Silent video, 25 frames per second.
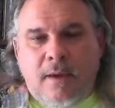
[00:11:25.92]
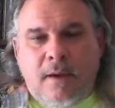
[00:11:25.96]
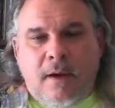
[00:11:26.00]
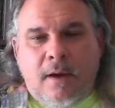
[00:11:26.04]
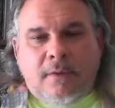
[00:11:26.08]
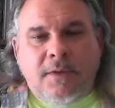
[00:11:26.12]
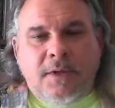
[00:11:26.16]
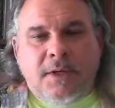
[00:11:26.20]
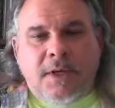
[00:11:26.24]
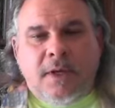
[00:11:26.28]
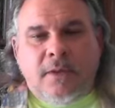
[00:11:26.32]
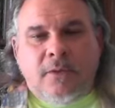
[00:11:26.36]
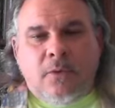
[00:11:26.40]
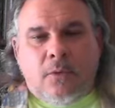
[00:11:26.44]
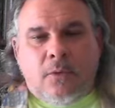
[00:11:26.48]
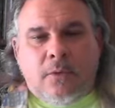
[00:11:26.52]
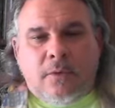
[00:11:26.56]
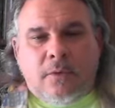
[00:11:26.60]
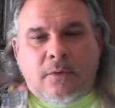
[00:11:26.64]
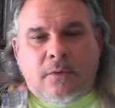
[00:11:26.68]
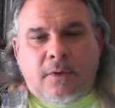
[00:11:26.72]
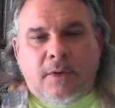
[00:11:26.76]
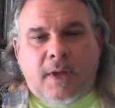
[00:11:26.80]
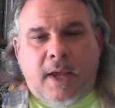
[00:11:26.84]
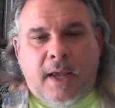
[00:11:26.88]
On the day the
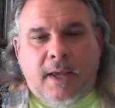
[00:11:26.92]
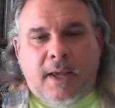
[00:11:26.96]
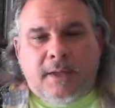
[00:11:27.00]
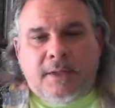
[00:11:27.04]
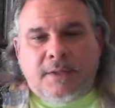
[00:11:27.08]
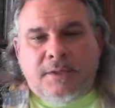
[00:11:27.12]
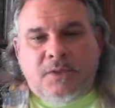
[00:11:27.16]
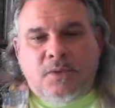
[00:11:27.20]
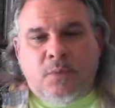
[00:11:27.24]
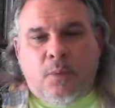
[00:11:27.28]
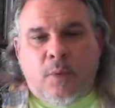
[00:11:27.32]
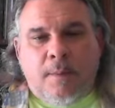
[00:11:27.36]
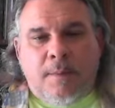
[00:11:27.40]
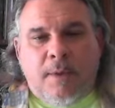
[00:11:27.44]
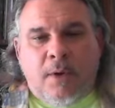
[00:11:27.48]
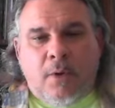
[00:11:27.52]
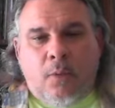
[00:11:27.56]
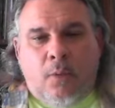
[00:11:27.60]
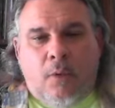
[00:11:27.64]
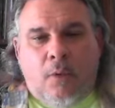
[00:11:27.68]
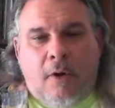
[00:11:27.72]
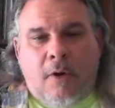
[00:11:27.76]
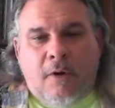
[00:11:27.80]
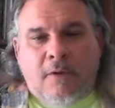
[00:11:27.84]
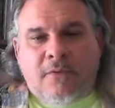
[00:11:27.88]
world ends, women
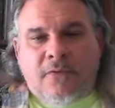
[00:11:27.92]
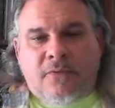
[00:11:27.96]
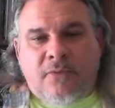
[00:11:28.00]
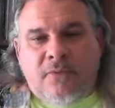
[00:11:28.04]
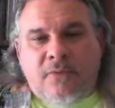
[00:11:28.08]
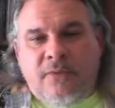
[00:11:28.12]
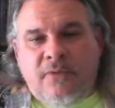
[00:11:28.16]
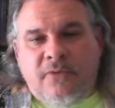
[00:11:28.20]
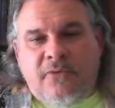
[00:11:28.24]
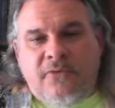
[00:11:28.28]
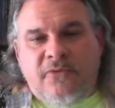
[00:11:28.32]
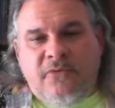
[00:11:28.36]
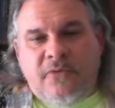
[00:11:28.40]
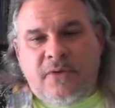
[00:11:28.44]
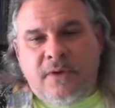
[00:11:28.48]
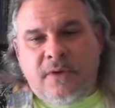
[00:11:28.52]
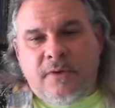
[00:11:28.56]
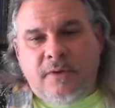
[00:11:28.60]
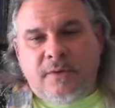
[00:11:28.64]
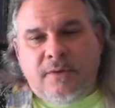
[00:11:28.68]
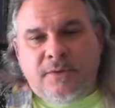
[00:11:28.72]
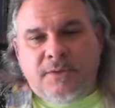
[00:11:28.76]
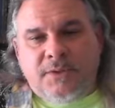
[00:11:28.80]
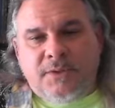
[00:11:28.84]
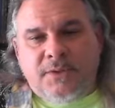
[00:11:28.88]
walk through the
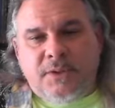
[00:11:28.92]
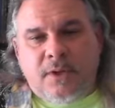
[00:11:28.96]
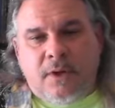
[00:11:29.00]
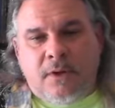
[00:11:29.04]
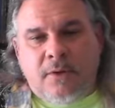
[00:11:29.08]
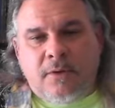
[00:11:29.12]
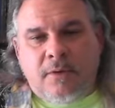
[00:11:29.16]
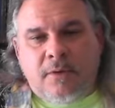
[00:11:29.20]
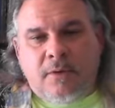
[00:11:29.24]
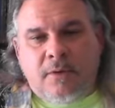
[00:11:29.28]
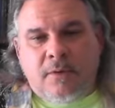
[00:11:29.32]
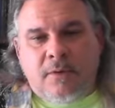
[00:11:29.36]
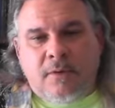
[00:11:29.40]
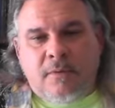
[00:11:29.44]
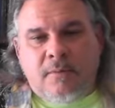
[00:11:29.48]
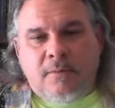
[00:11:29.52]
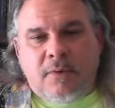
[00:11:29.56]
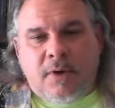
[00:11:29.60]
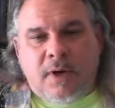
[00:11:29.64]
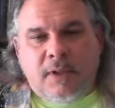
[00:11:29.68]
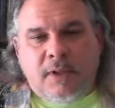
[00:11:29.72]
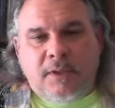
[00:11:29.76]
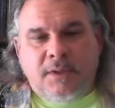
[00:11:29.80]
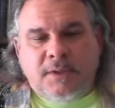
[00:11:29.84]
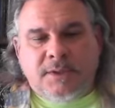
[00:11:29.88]
fields under their
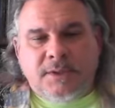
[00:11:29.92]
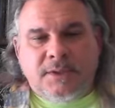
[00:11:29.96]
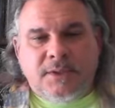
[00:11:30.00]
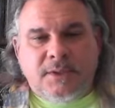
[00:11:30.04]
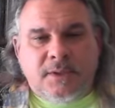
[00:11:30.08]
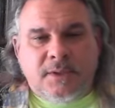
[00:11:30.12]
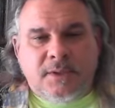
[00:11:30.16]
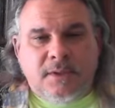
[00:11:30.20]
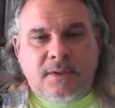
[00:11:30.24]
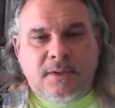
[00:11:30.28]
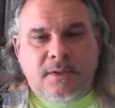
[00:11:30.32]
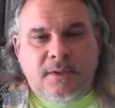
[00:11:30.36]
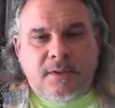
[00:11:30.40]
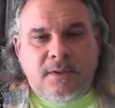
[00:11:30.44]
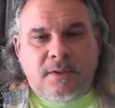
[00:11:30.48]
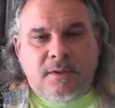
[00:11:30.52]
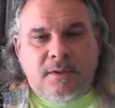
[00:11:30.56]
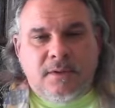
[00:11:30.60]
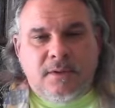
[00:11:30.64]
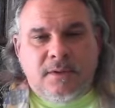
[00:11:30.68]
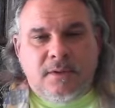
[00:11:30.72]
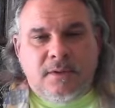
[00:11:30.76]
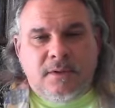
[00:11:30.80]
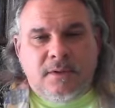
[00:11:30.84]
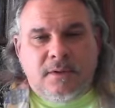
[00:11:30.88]
umbrellas.
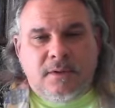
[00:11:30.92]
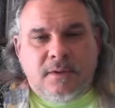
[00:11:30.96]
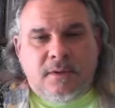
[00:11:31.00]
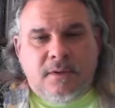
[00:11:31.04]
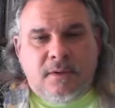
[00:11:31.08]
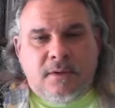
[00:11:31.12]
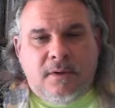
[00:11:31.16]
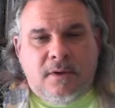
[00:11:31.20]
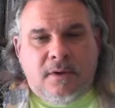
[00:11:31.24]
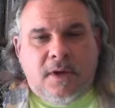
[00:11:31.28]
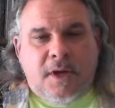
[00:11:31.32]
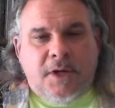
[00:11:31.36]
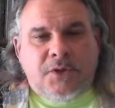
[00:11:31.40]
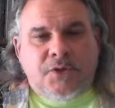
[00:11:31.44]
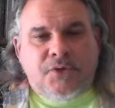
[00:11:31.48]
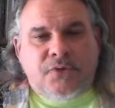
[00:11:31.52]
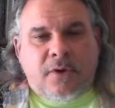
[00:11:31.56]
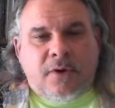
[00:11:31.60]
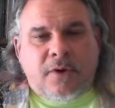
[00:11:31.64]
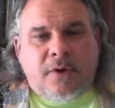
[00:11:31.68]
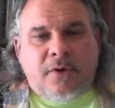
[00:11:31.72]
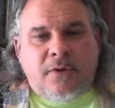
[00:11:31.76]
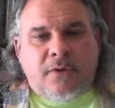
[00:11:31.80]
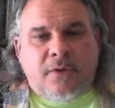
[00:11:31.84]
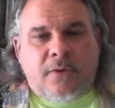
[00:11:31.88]
A
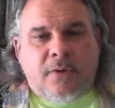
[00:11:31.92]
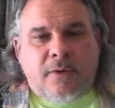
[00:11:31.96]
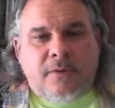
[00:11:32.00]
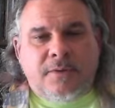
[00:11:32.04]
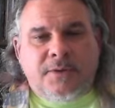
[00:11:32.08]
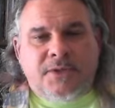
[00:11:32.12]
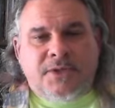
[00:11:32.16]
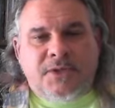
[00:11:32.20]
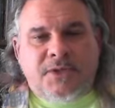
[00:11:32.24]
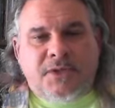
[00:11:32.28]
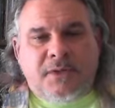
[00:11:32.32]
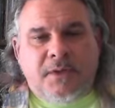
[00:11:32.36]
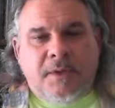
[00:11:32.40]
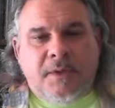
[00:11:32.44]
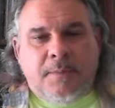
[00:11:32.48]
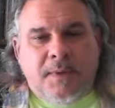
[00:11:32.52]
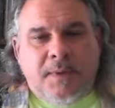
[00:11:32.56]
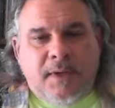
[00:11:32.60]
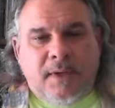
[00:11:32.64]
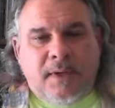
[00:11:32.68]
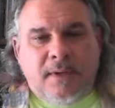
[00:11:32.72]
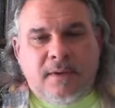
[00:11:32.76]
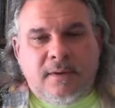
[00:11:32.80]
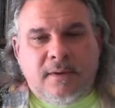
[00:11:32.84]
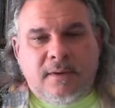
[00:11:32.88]
drunkard grows
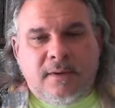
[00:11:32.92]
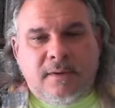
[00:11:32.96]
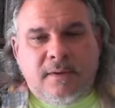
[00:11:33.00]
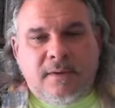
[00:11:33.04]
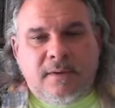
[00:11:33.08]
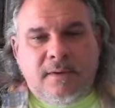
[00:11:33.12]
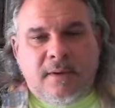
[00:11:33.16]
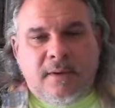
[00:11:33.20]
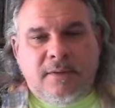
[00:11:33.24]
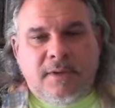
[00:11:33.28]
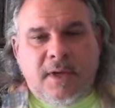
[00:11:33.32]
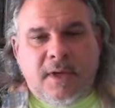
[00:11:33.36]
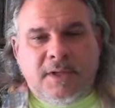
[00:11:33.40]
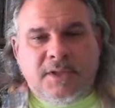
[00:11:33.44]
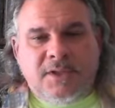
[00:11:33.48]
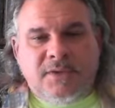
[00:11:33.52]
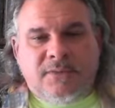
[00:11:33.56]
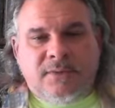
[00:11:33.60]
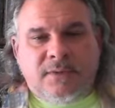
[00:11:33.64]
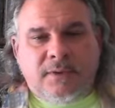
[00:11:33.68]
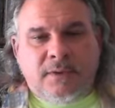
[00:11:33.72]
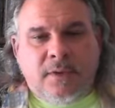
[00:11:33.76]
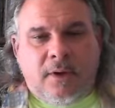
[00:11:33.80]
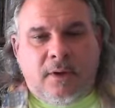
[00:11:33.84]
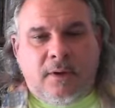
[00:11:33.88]
sleepy at the edge
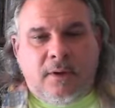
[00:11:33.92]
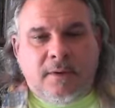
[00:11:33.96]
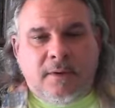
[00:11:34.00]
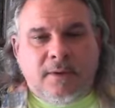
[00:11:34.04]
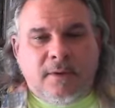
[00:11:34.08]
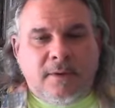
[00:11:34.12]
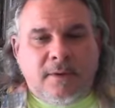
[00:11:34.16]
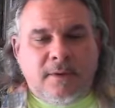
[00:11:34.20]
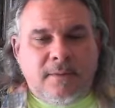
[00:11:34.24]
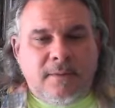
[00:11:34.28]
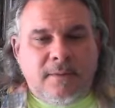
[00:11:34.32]
of a lawn.